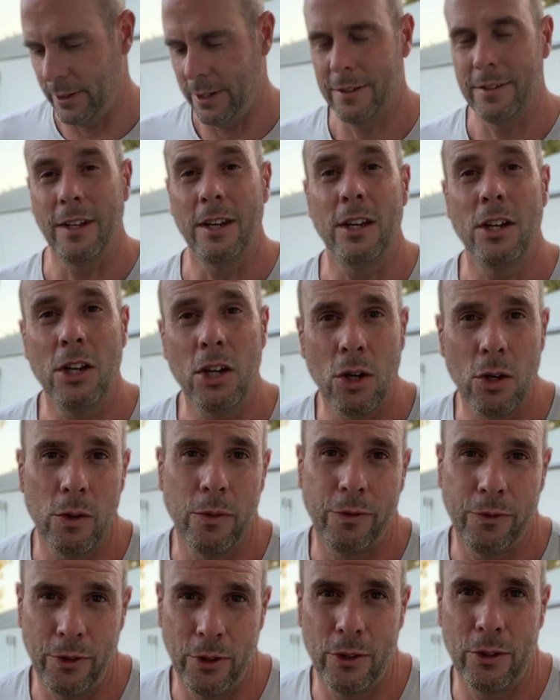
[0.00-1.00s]
It's a
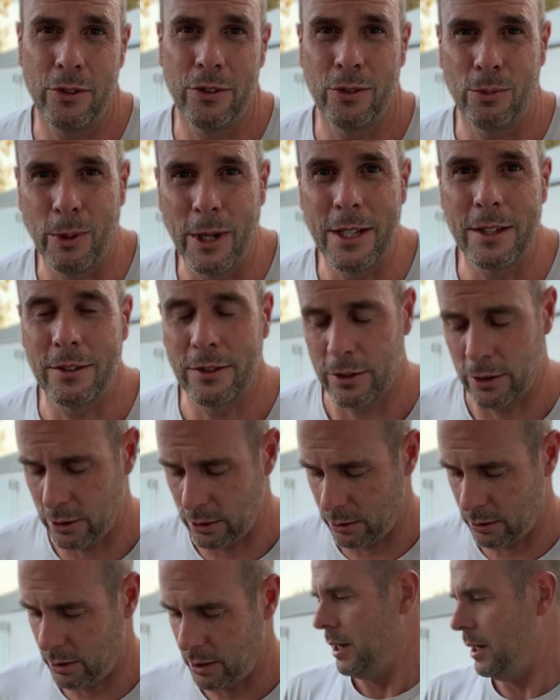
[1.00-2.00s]
no-frills wetsuit.